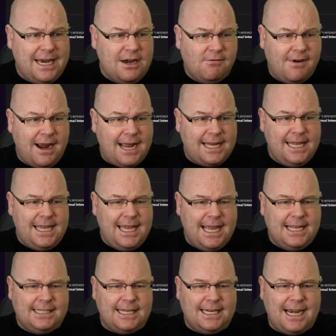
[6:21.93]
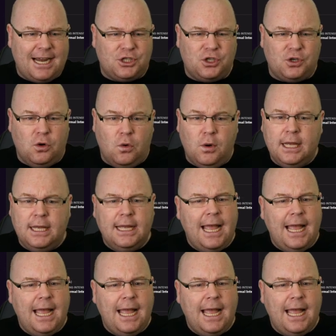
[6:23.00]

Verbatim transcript: an Iraqi international.